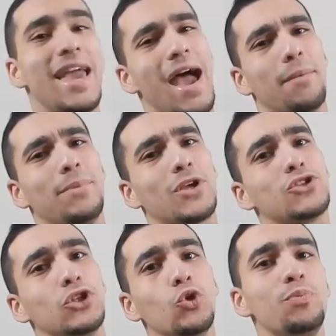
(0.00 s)
Yeah,
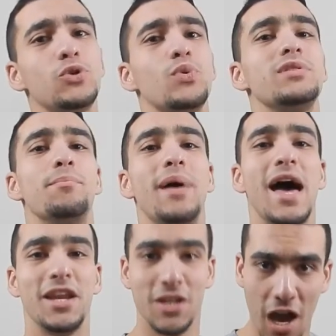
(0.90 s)
because lupus wasn't
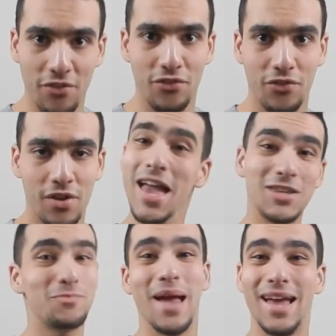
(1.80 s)
bad enough.
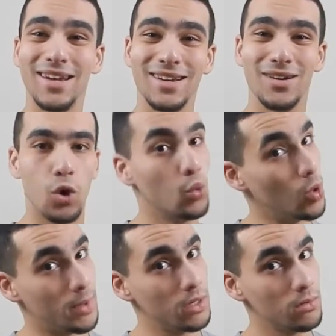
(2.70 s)
Thanks, man. Or
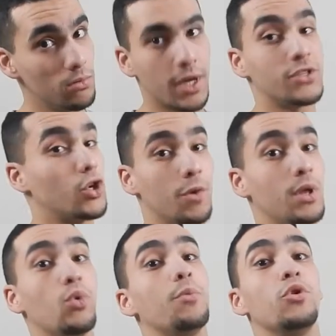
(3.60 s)
woman, because it could have
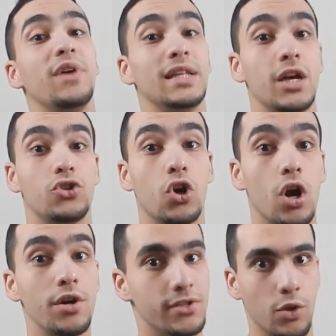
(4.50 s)
been a woman who vandalized her
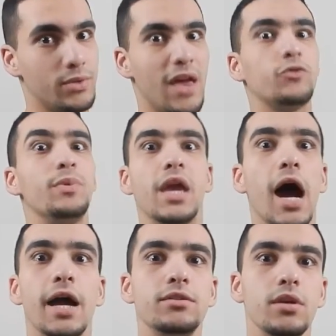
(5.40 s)
car. It doesn't always have to be
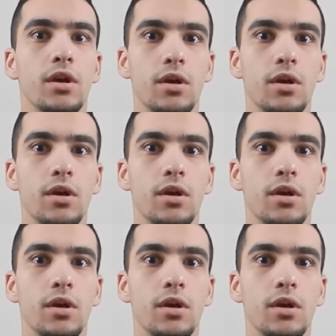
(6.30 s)
guys.